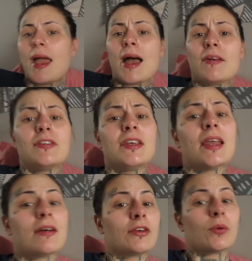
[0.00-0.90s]
I have
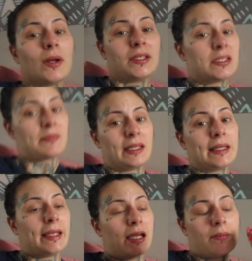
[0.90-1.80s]
never once been
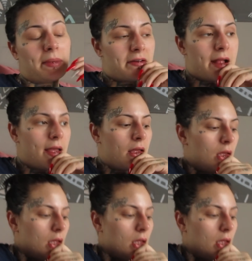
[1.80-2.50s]
late on my rent.